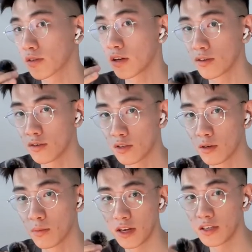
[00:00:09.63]
I looked on
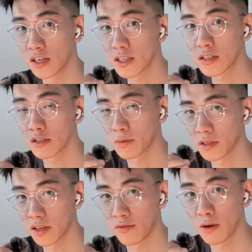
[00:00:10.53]
YouTube, and just as I was
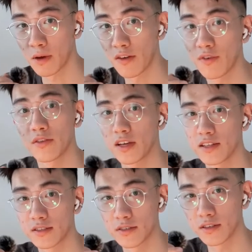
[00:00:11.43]
about to give up, I found the
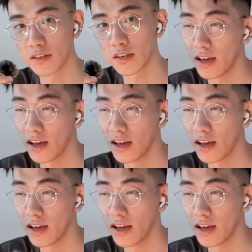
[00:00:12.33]
answer.